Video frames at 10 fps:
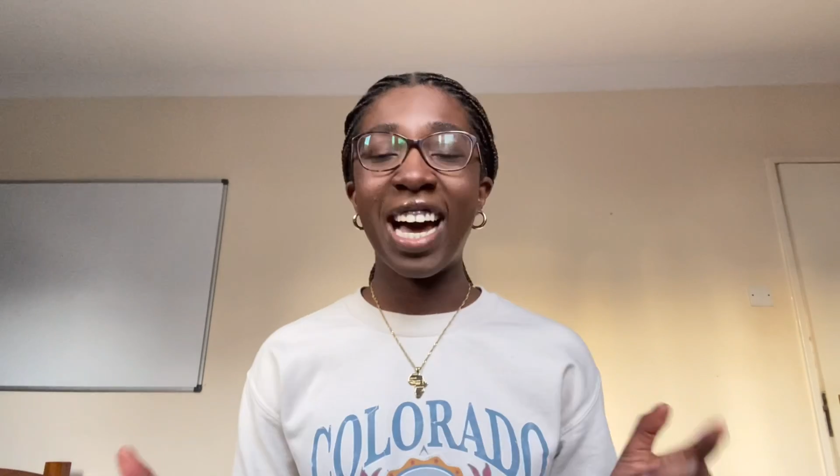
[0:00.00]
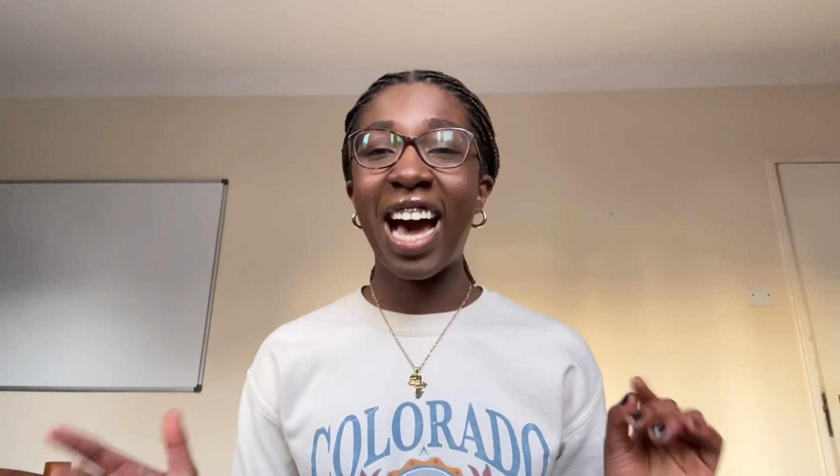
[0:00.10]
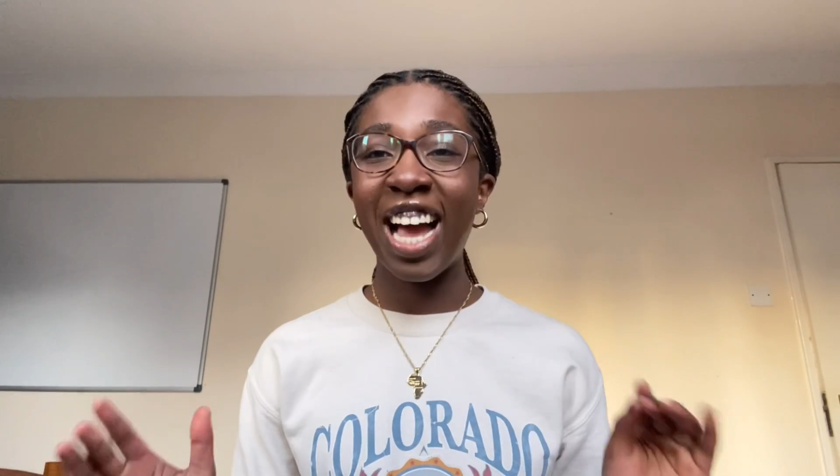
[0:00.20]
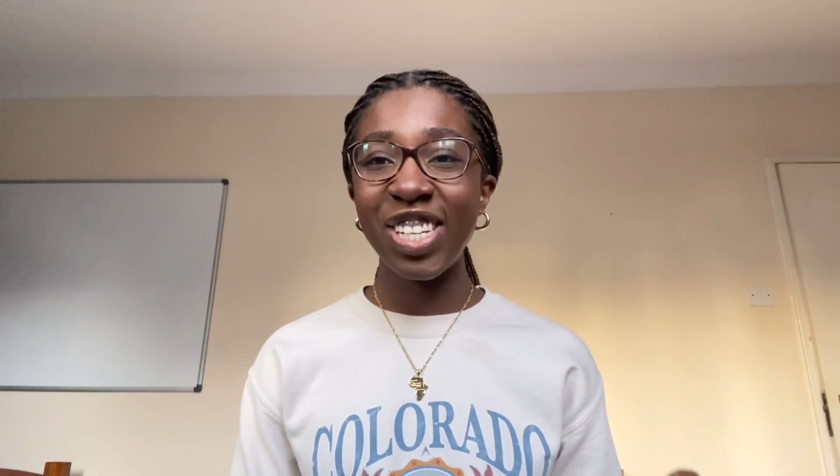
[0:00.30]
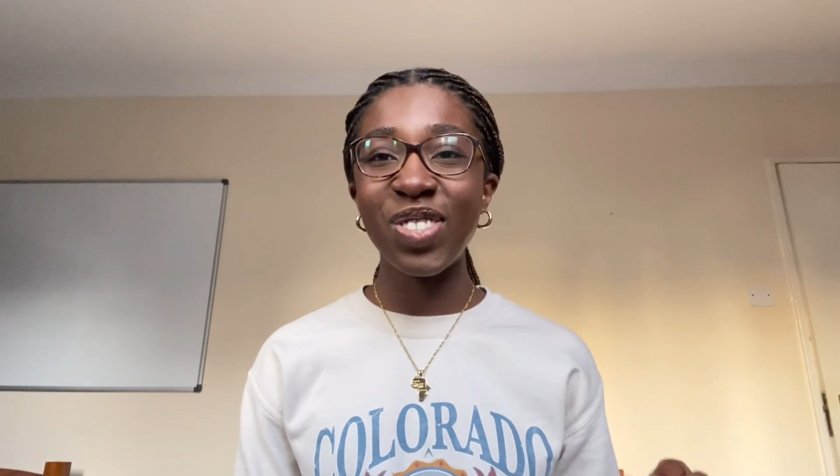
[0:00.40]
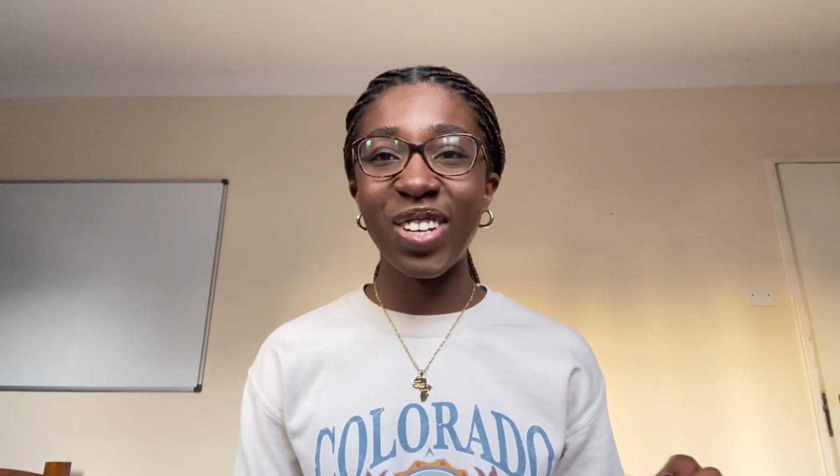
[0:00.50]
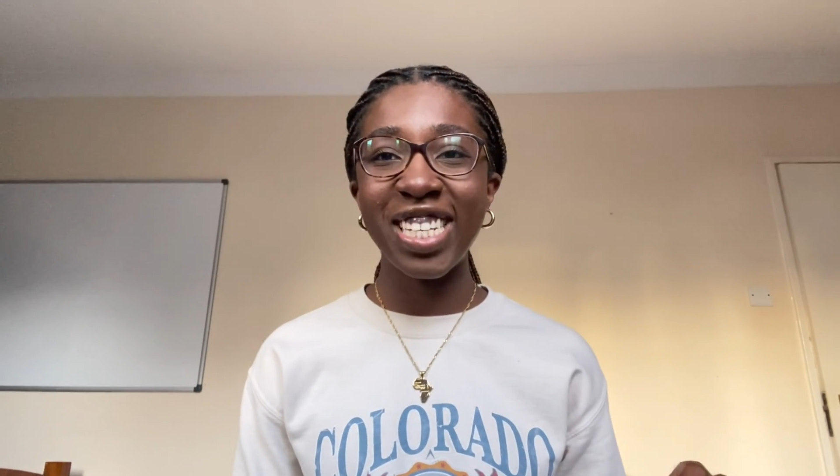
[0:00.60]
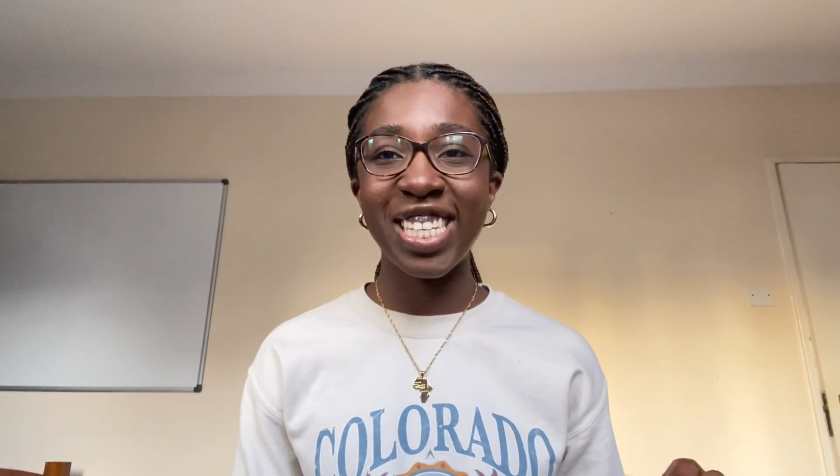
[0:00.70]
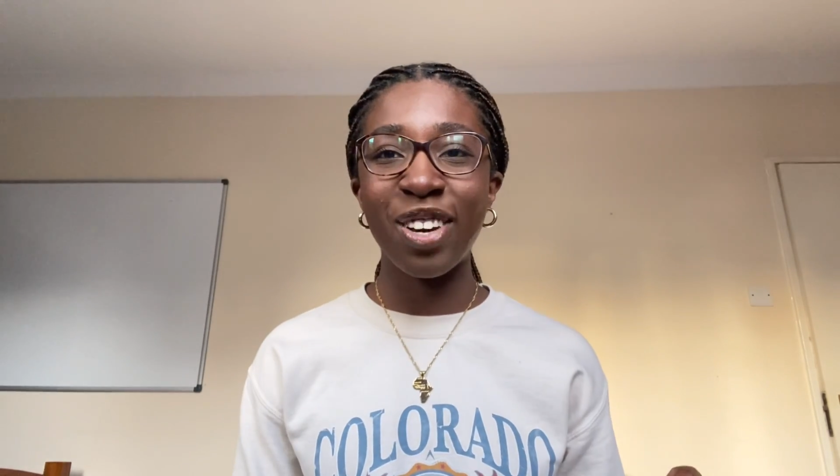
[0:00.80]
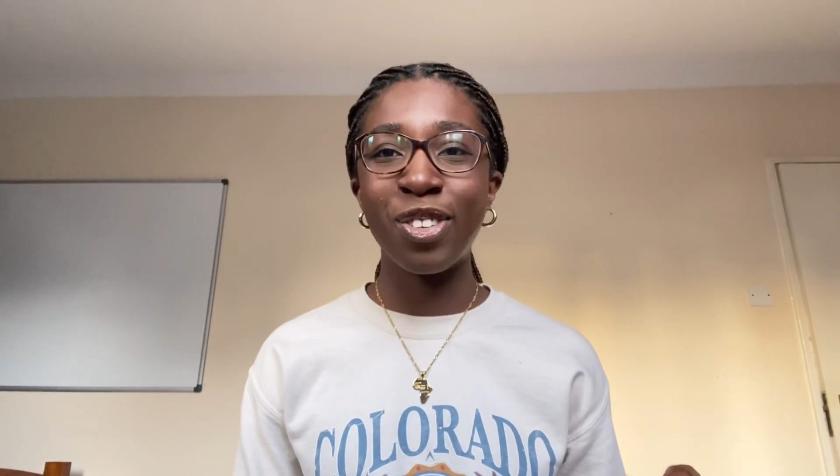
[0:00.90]
I just want to
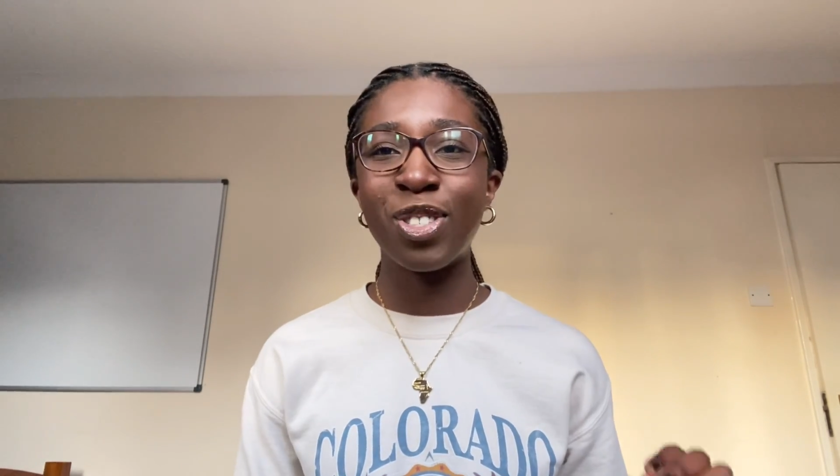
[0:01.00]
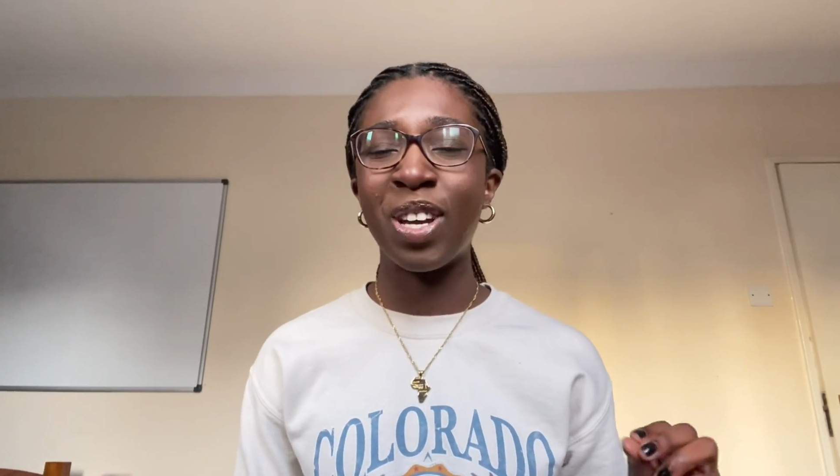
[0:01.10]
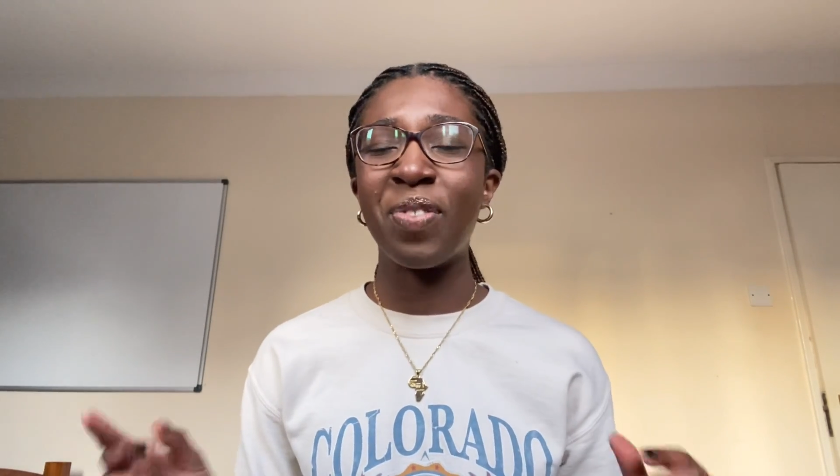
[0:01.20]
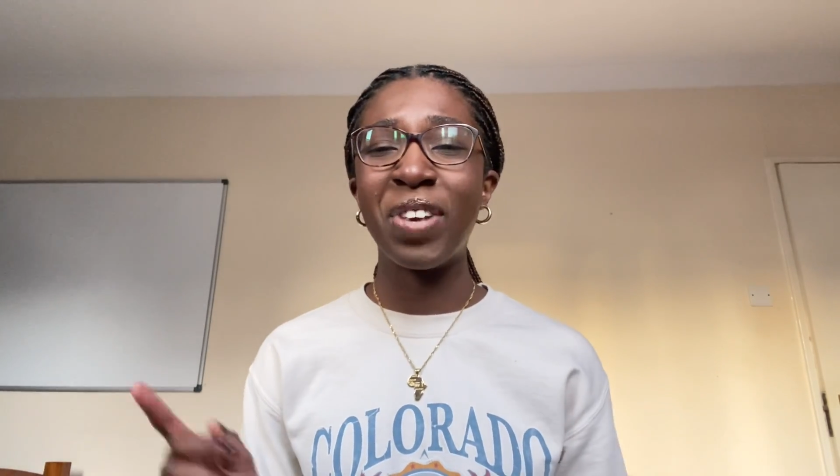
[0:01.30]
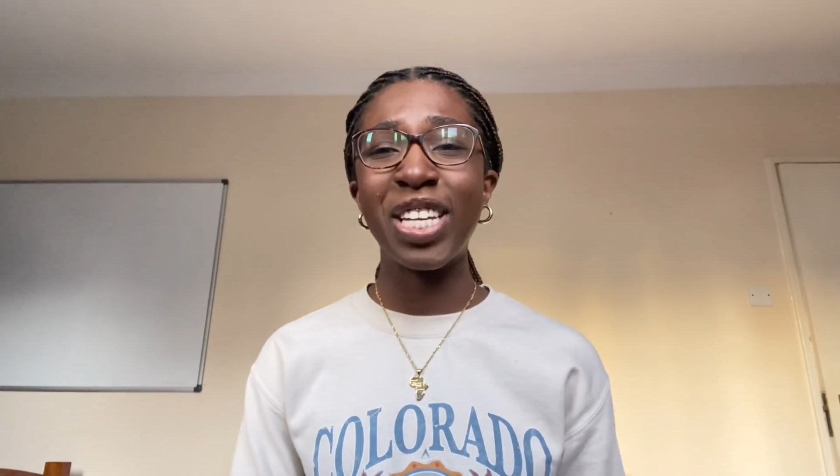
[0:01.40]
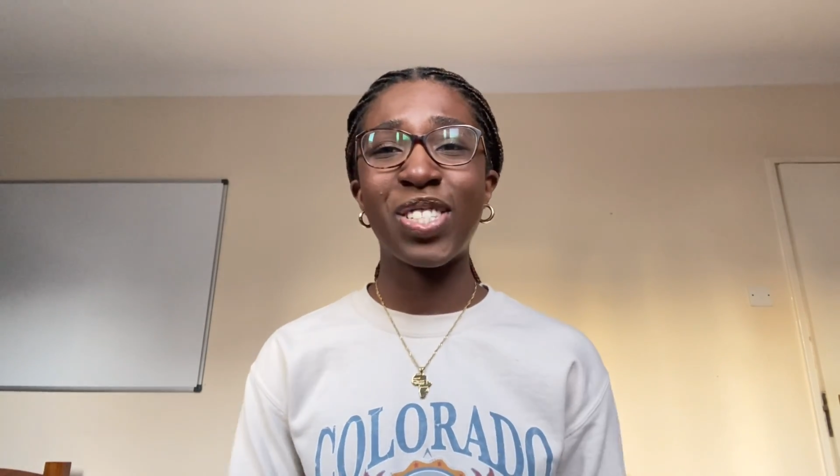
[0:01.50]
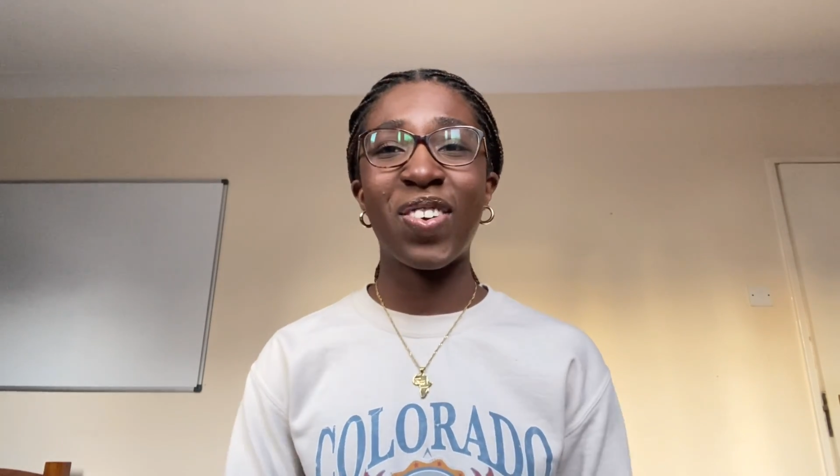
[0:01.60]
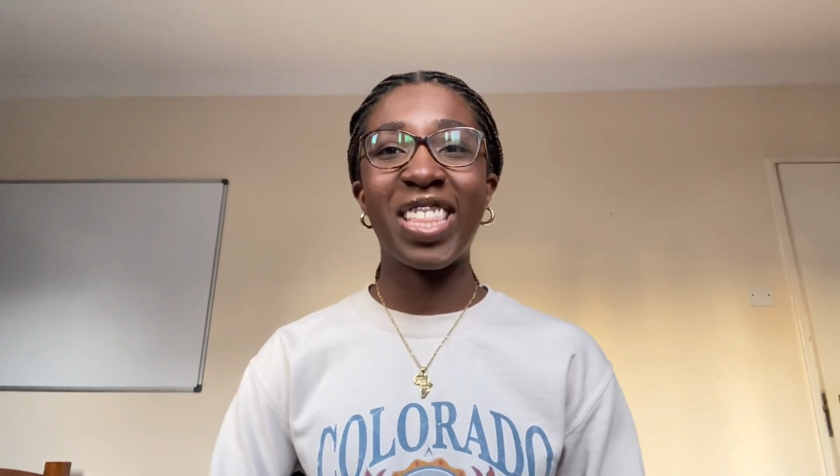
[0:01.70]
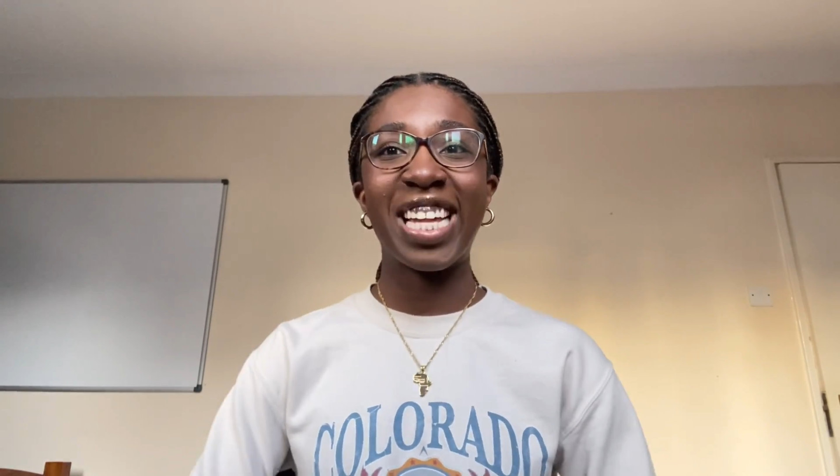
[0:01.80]
say also, I'm really sorry that I